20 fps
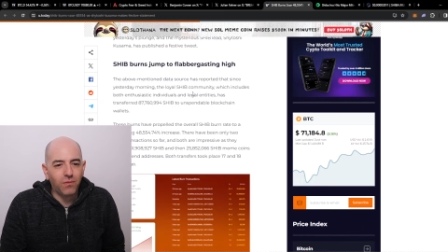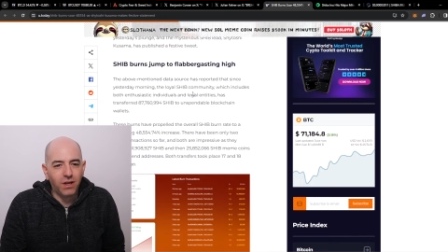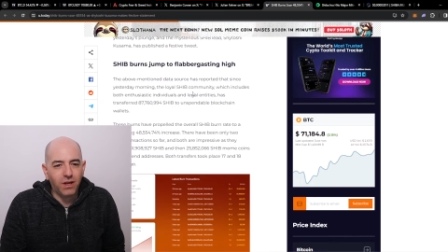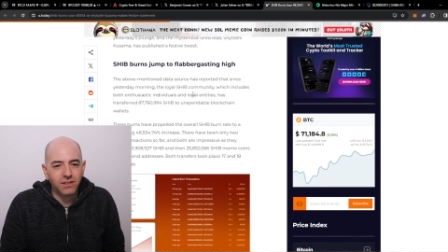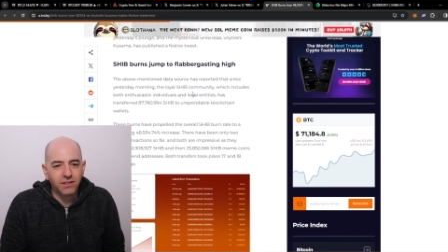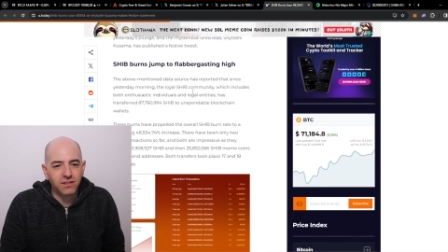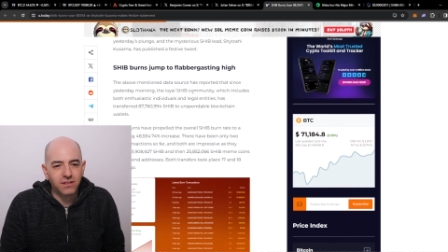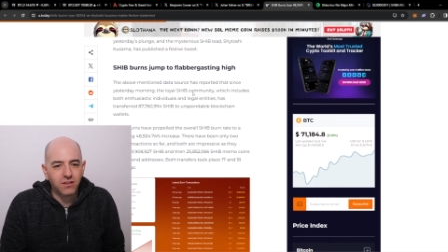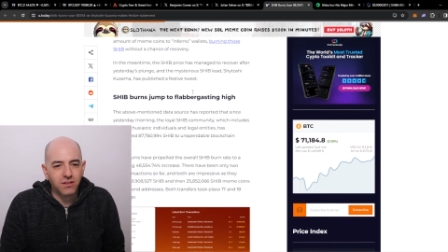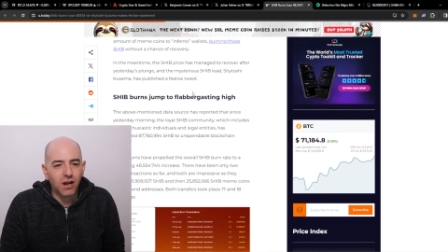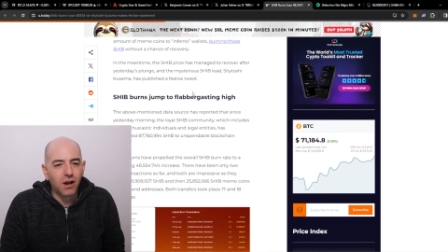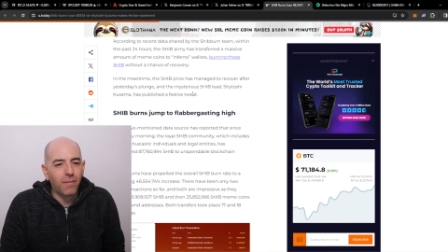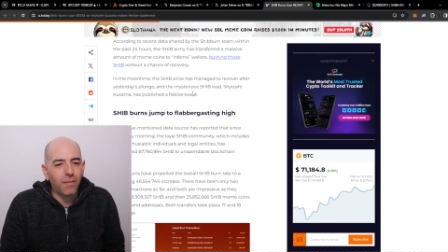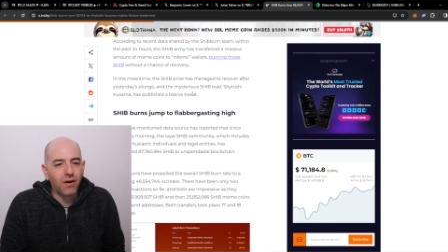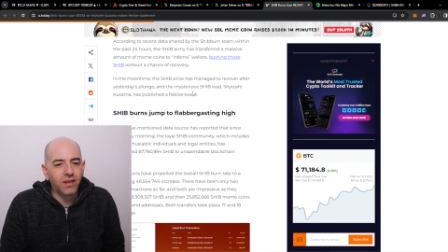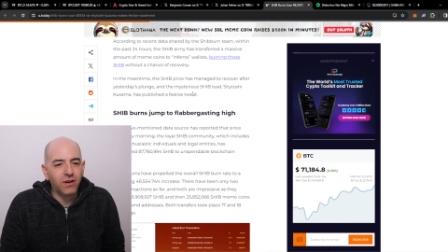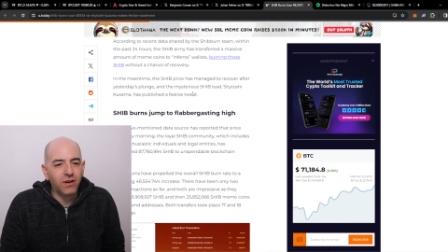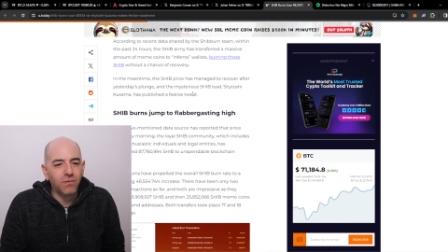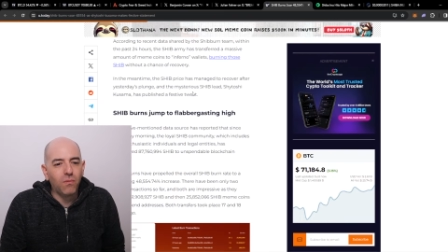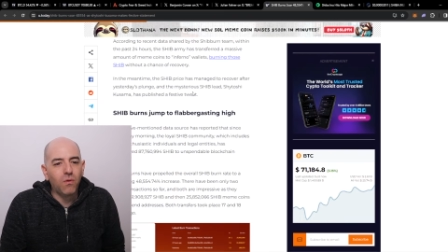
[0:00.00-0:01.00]
to talk about
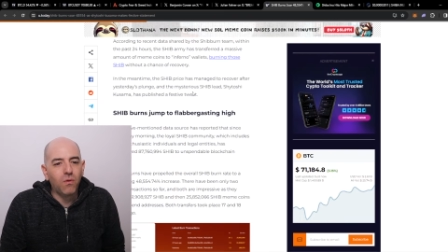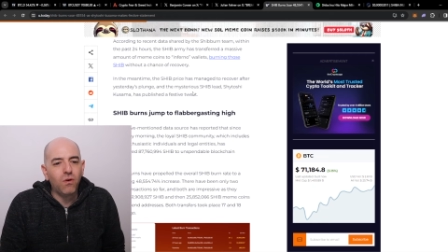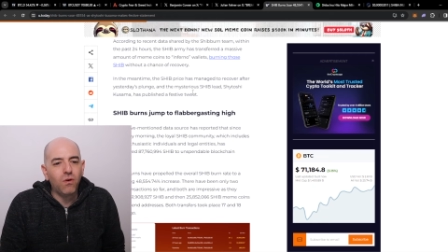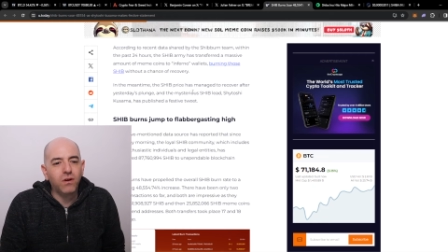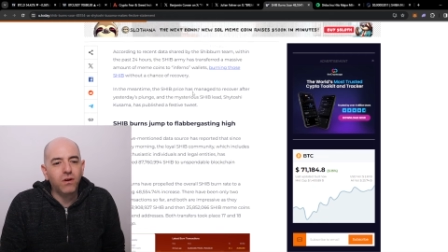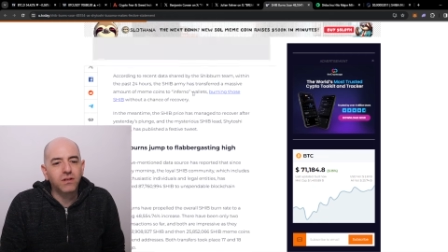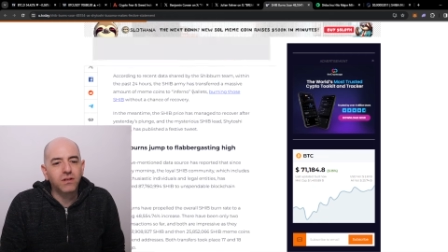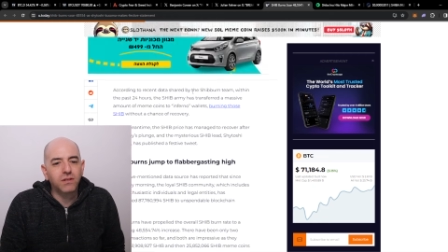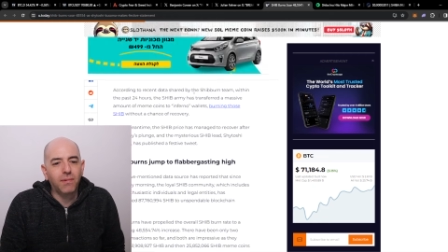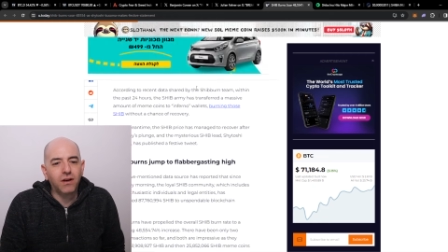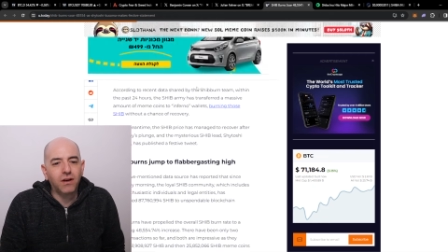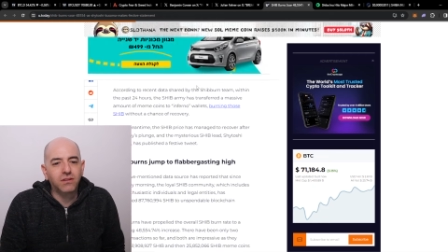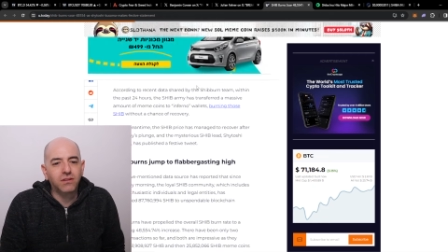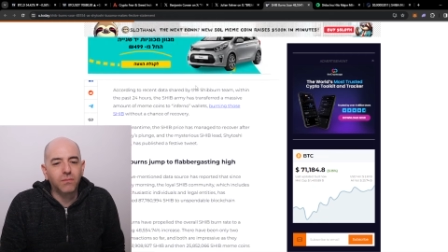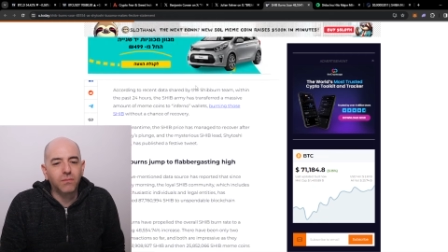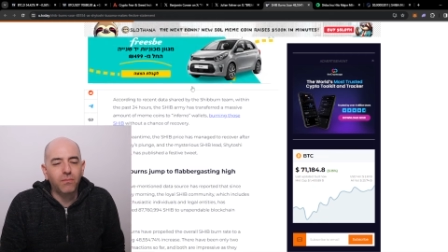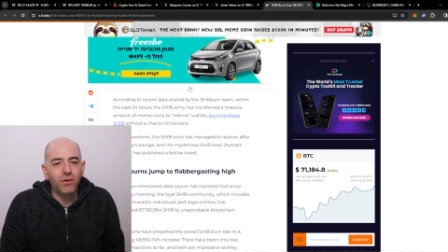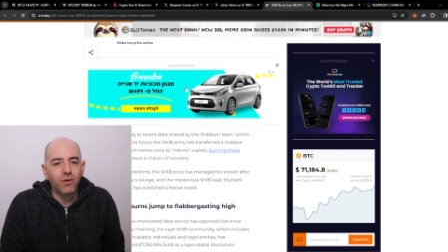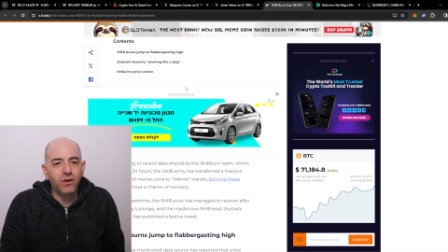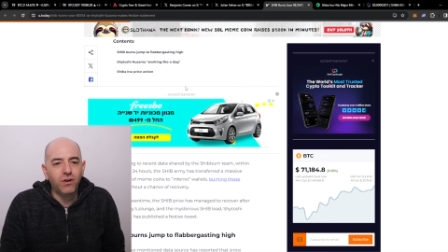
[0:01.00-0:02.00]
here more is about the
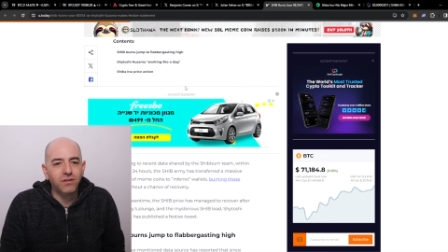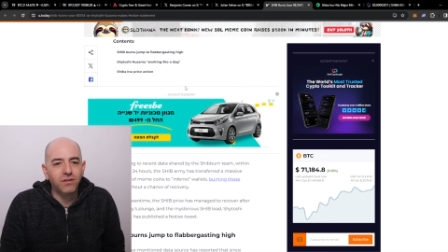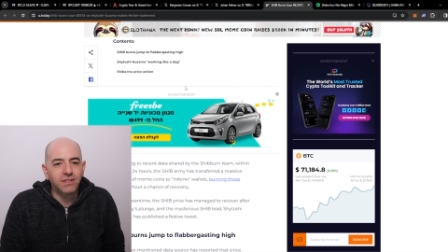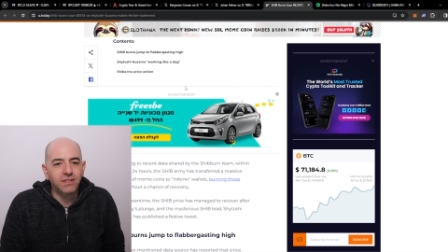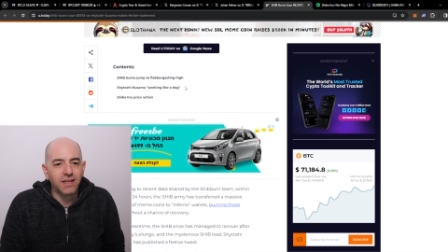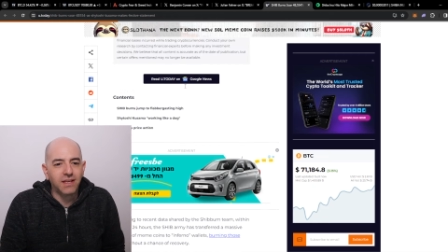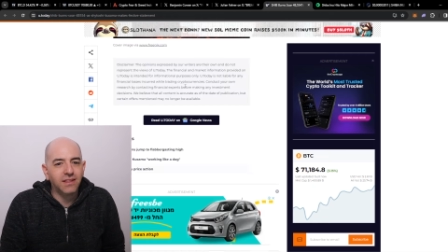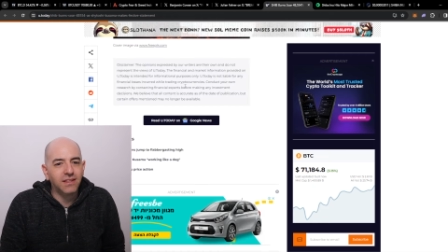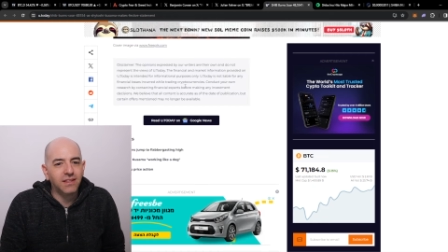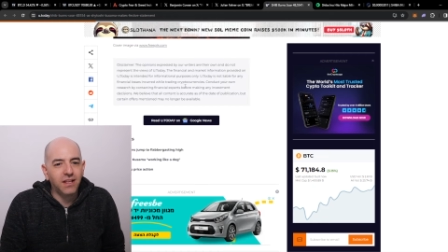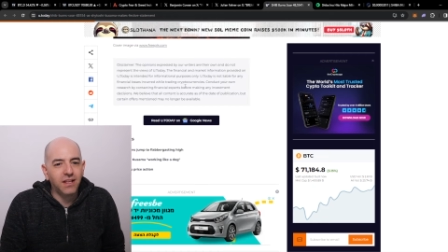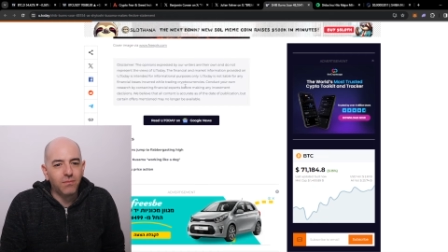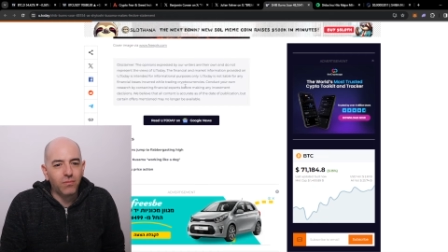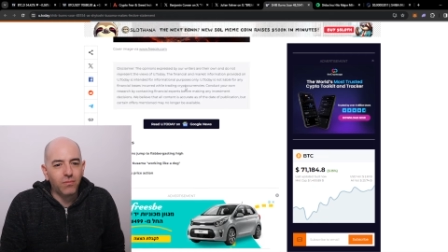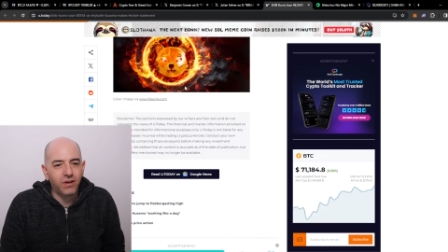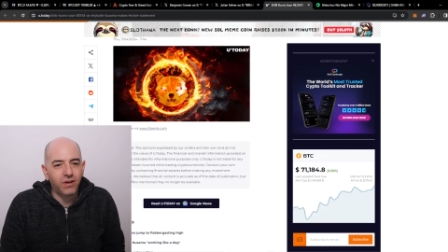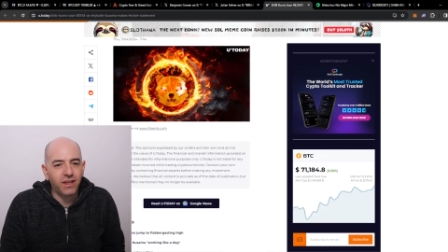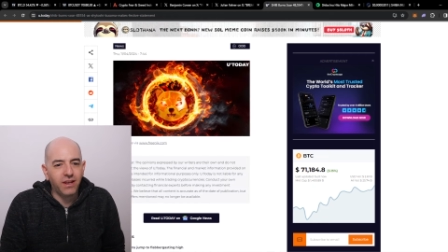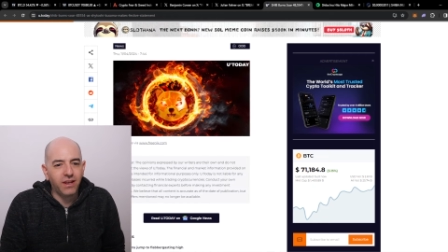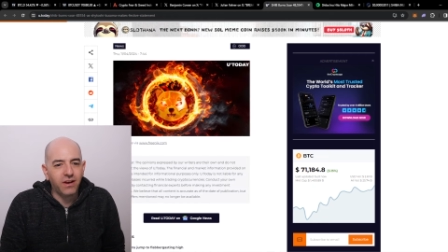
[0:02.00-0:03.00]
burns and the number
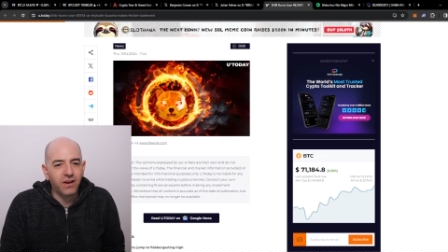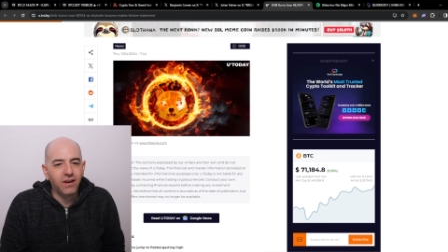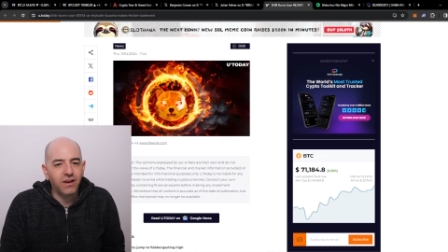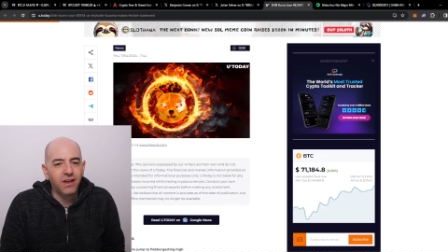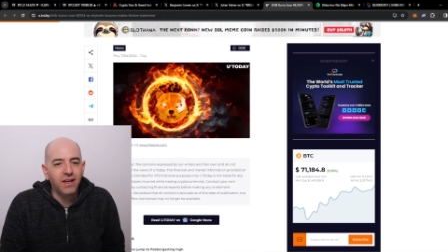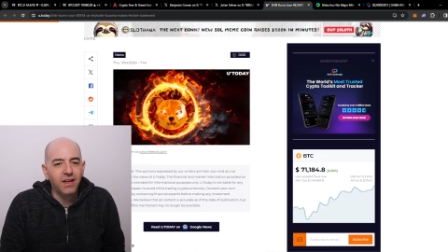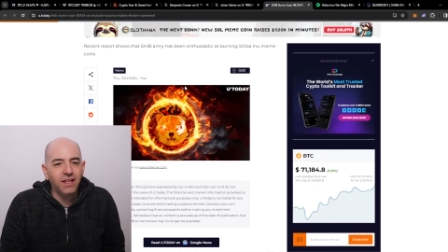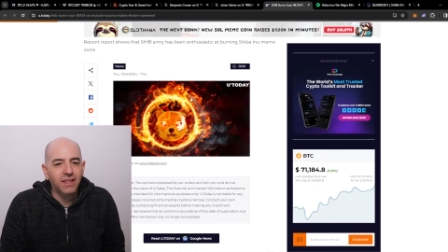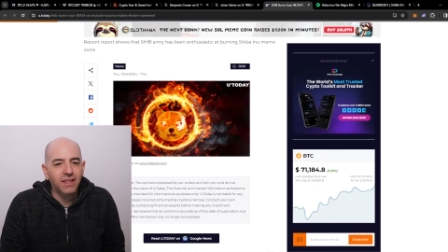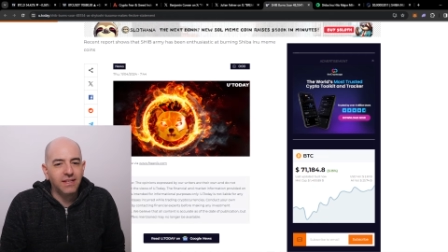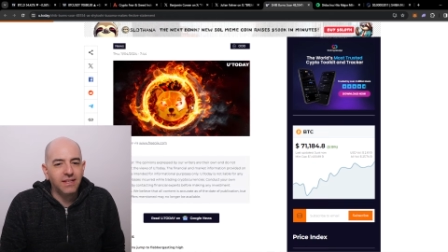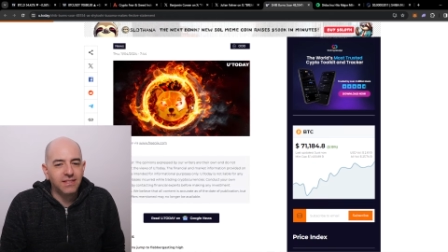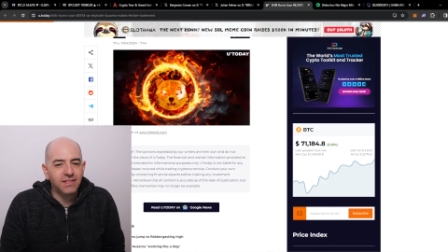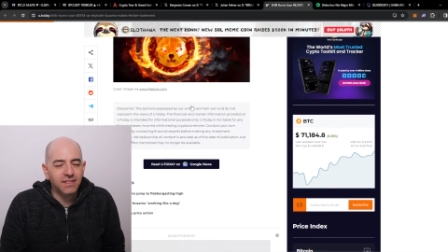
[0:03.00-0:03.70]
here. Listen,